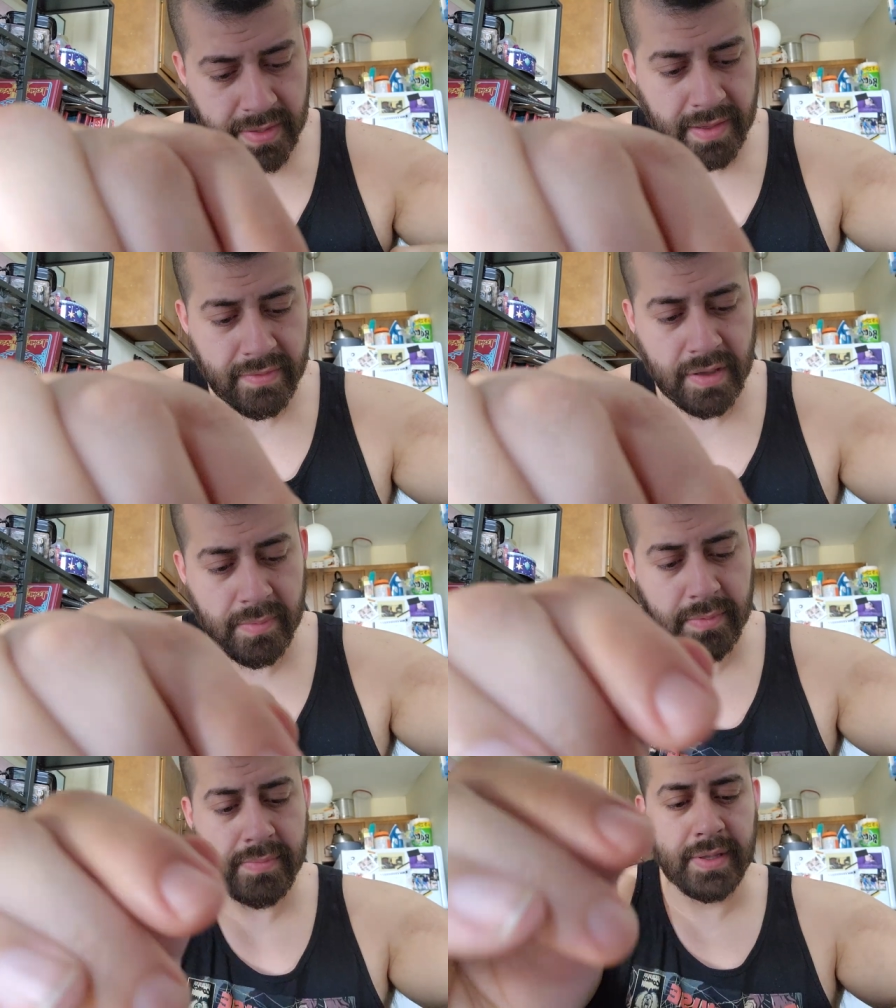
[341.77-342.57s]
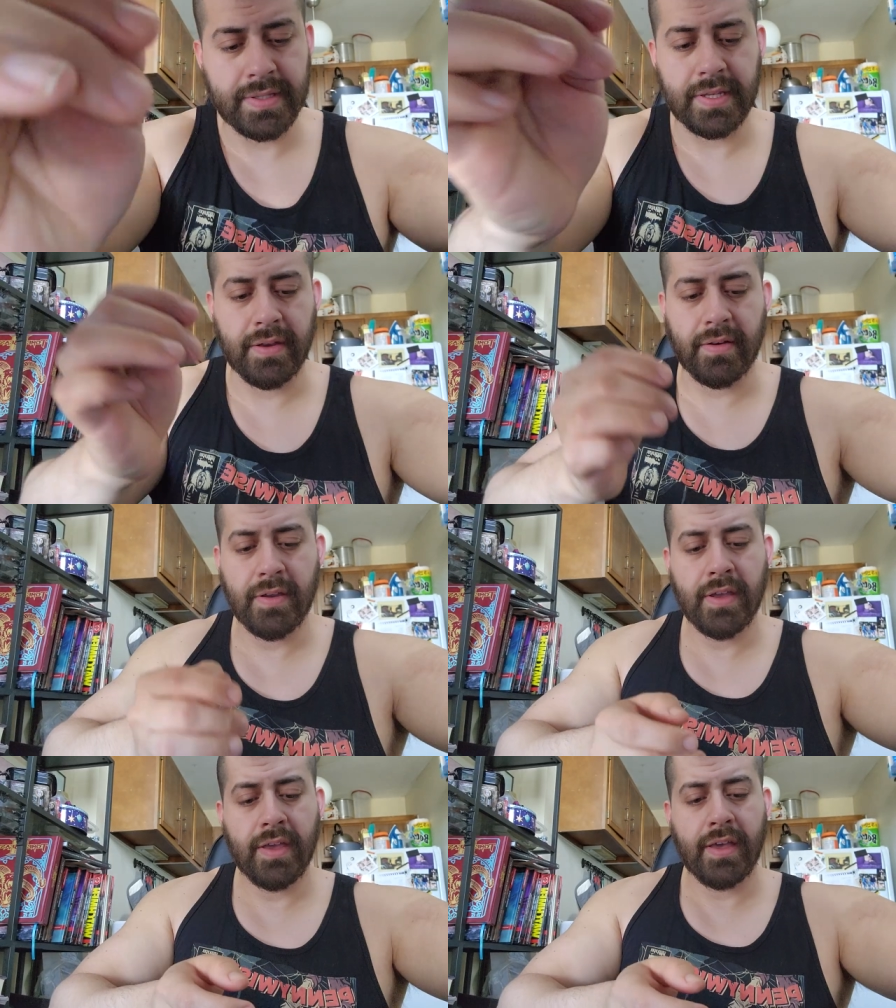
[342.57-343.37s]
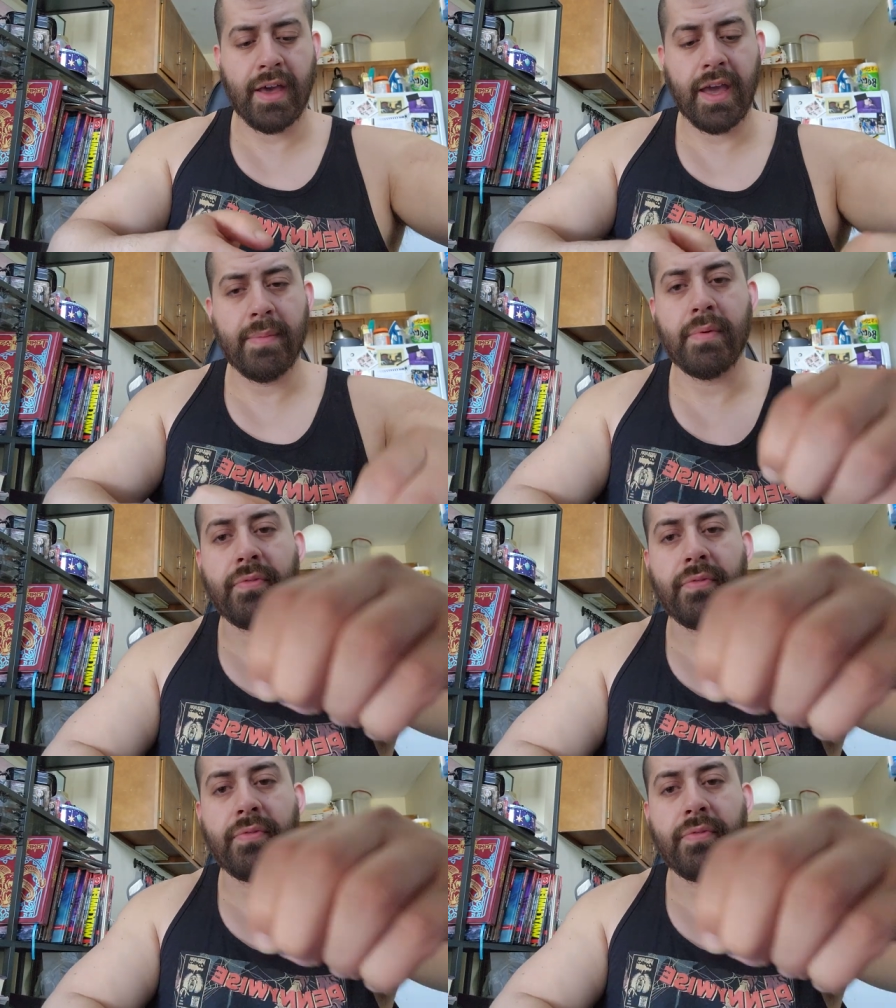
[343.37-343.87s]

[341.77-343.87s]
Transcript: I have a couple bits here. I am